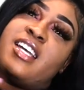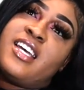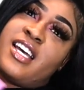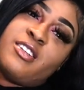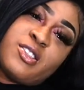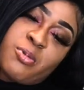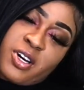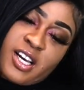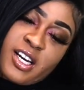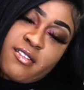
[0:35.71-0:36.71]
Yeah, I used to
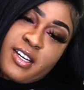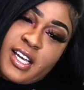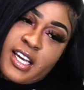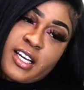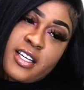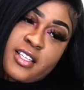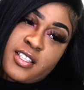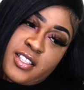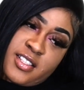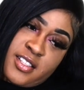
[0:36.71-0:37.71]
work out every day.
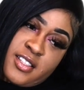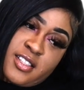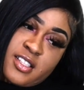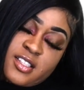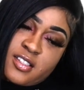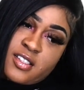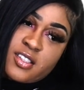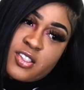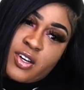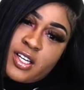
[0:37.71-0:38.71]

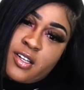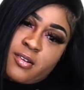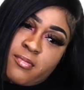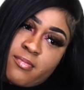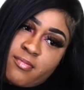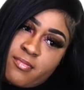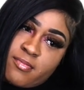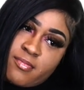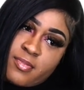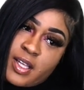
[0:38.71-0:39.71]
Straight up,
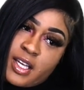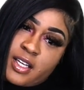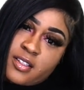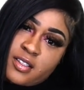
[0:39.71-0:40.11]
like.